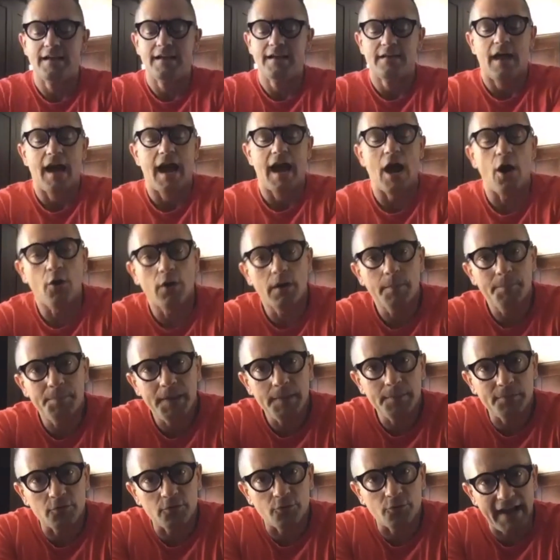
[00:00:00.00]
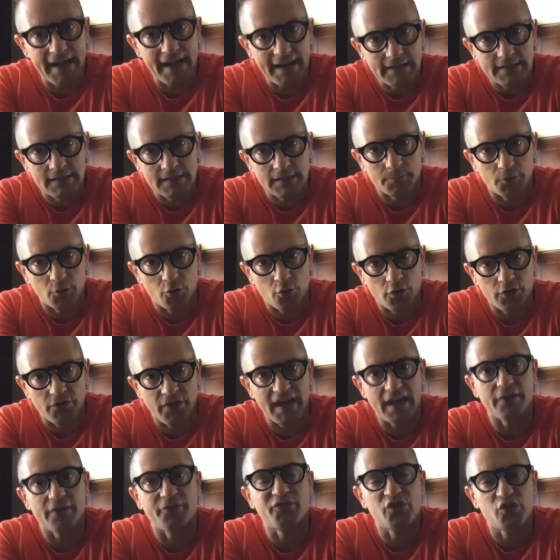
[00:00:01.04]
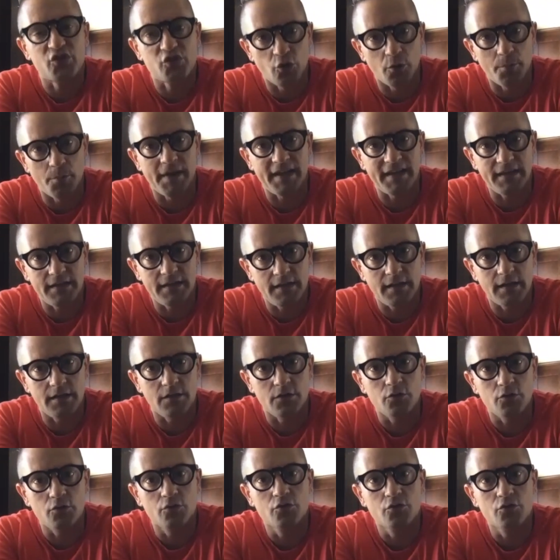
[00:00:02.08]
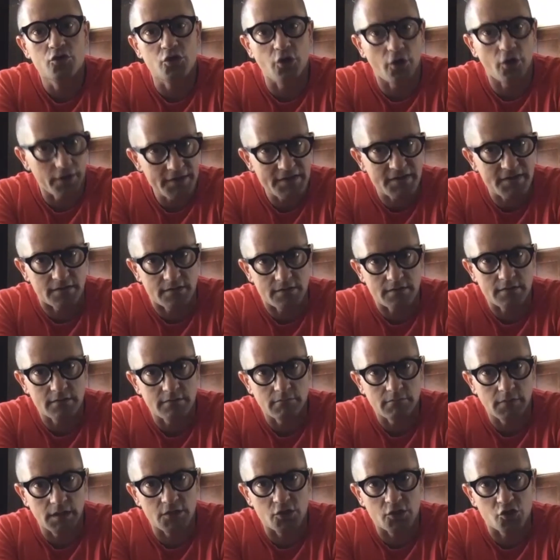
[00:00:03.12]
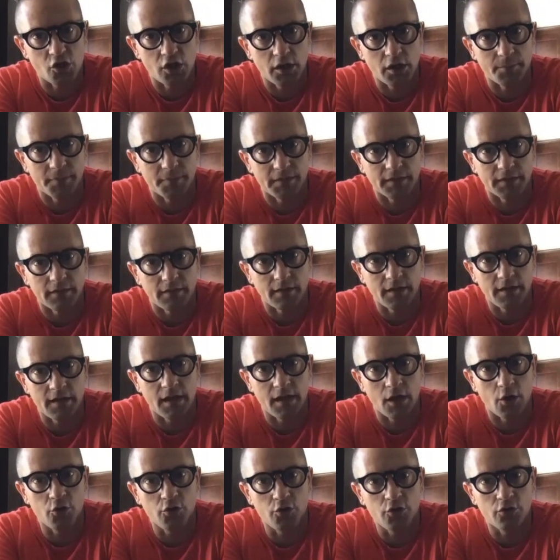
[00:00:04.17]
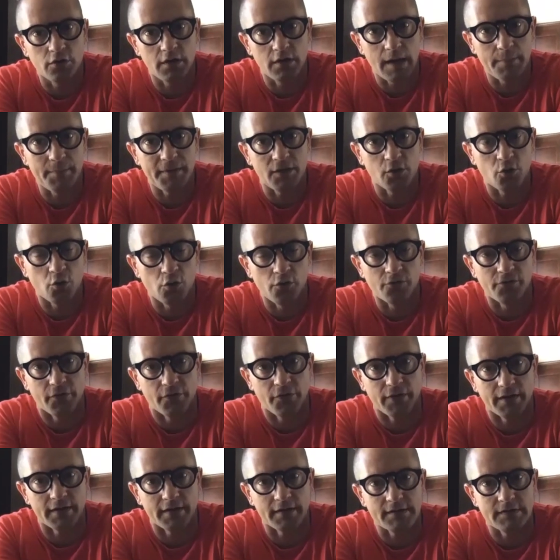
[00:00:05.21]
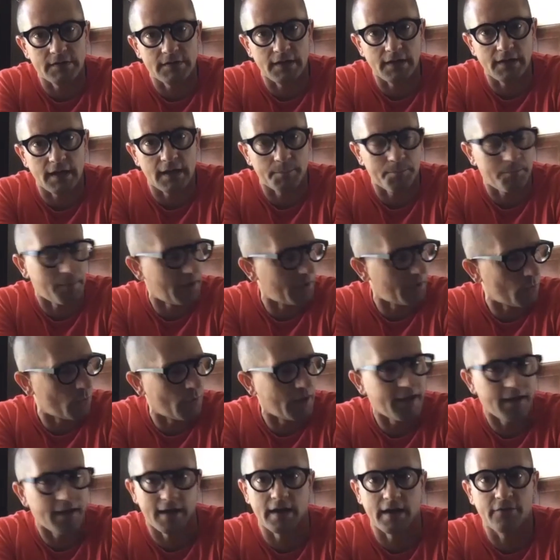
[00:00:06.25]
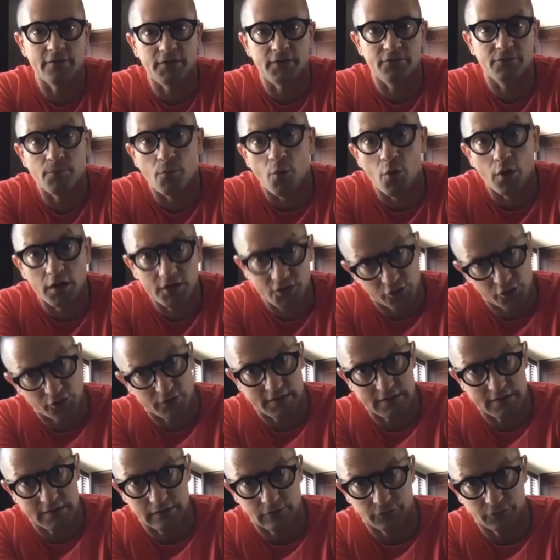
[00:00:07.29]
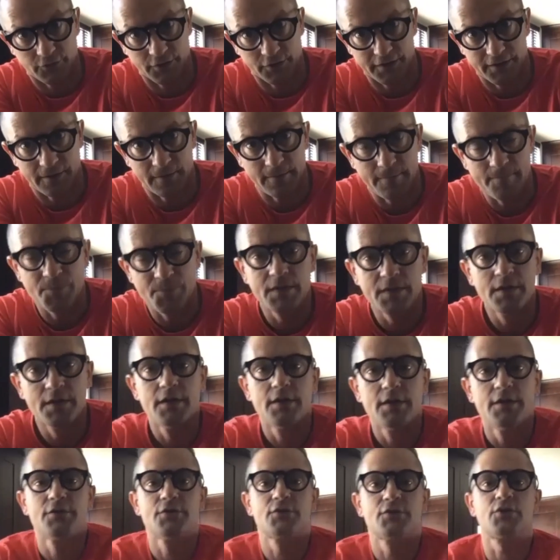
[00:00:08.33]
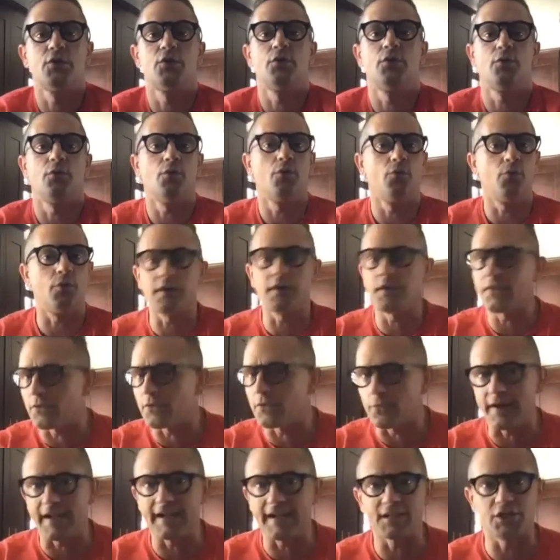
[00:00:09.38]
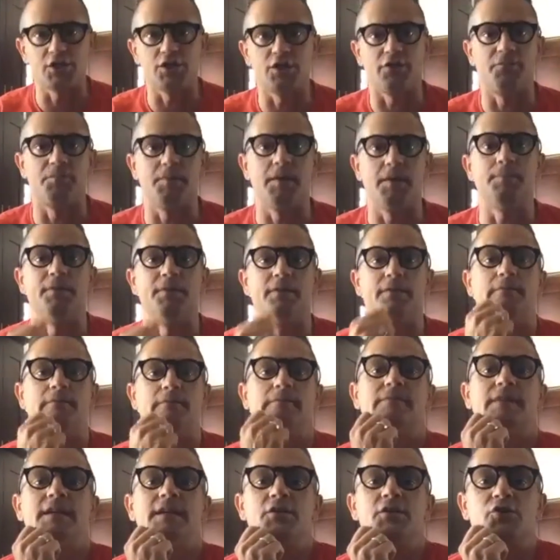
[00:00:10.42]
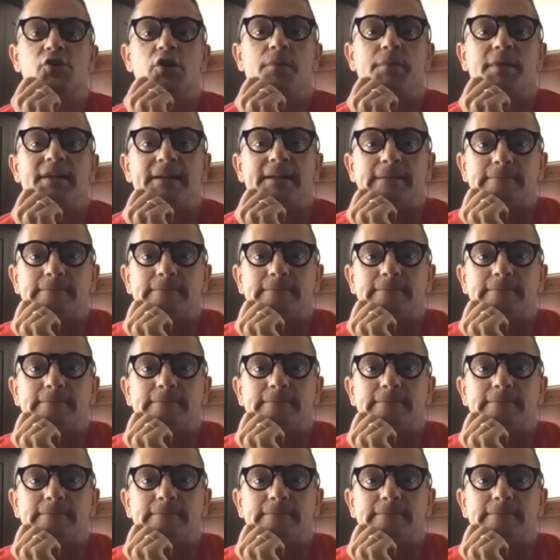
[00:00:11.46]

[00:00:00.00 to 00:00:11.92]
How are people reacting? Because they have so many choices in Germany. And now you're coming over there and saying like, by the way, I have even more choices for you. So what is the reaction of people in Germany?